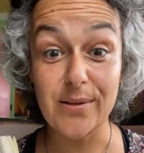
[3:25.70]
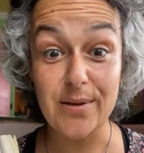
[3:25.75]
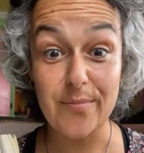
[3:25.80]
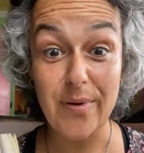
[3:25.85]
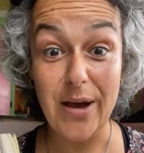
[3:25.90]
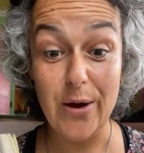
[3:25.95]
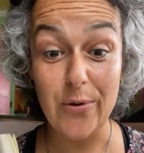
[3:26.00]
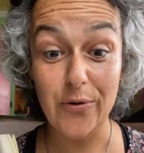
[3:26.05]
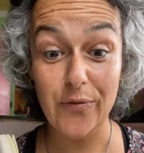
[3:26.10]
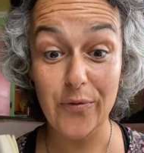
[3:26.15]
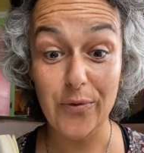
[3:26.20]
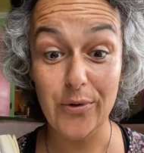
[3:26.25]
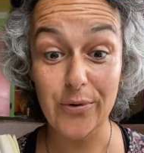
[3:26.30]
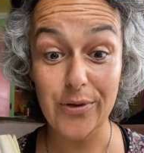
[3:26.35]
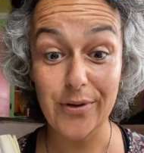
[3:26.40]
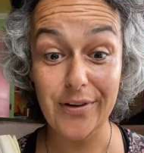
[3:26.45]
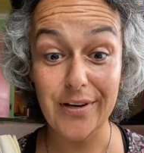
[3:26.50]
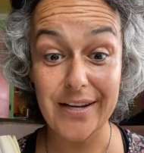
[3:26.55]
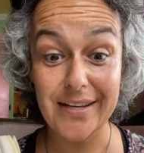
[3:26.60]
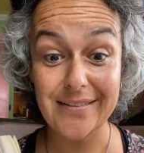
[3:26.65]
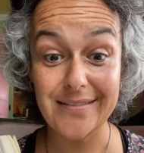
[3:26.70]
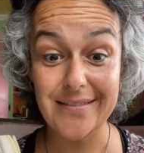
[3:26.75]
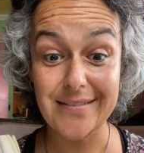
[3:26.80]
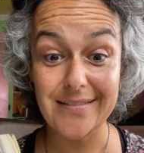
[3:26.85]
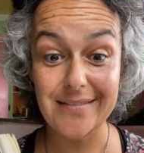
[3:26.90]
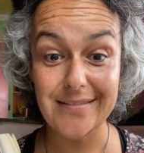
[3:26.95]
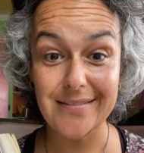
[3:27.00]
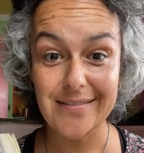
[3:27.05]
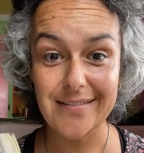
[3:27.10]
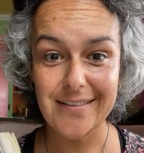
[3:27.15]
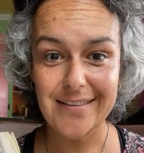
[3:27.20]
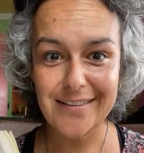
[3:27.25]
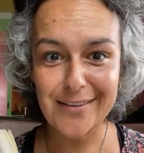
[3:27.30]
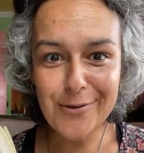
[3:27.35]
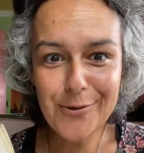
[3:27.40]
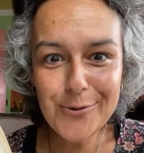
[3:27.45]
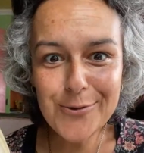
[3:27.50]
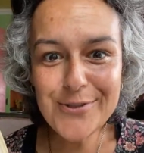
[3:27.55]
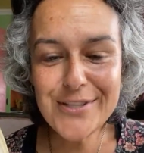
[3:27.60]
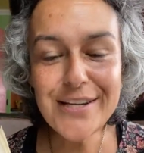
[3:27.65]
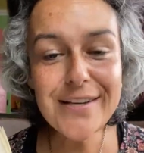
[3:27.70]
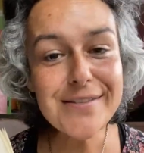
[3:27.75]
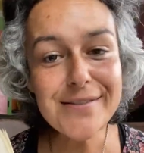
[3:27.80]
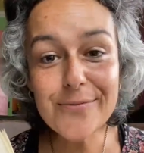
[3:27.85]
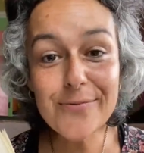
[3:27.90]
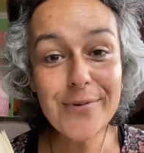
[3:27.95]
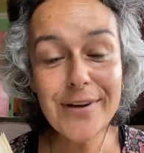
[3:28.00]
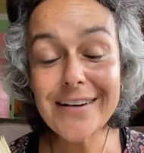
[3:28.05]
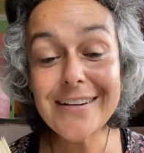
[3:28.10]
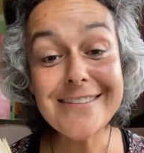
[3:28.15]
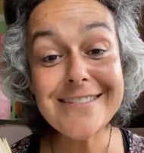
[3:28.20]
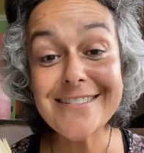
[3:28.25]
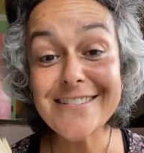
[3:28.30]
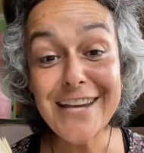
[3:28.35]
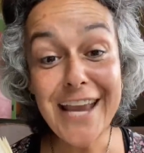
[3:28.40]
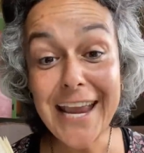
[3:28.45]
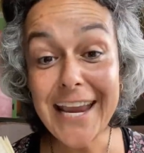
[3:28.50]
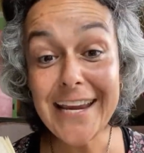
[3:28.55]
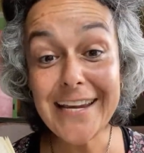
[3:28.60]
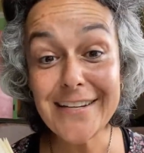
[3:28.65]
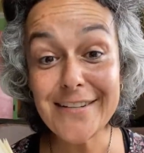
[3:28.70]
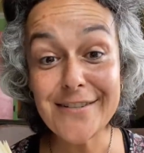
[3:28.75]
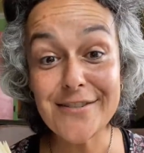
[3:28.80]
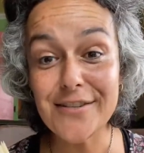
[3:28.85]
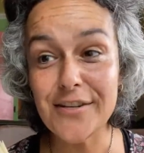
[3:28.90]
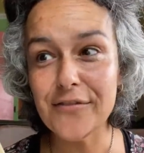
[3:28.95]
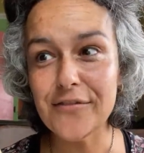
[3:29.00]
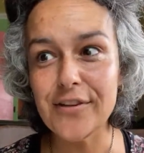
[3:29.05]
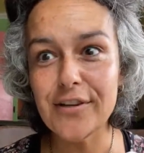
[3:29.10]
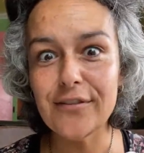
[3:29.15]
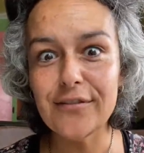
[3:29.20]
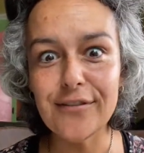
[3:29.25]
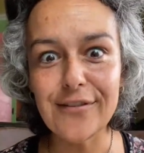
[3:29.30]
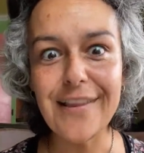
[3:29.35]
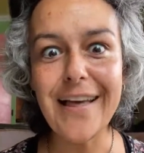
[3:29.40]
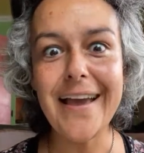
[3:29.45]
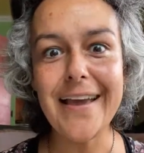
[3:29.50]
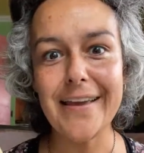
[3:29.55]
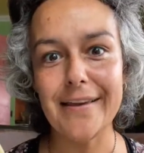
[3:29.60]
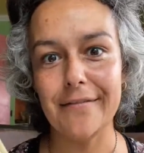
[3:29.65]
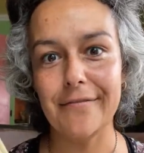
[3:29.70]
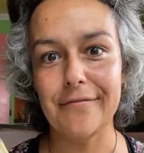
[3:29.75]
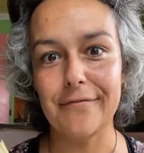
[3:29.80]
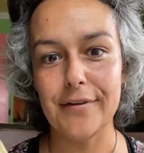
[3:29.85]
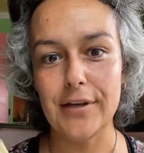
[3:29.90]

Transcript: powerful, you guys. Who doesn't want to change their life?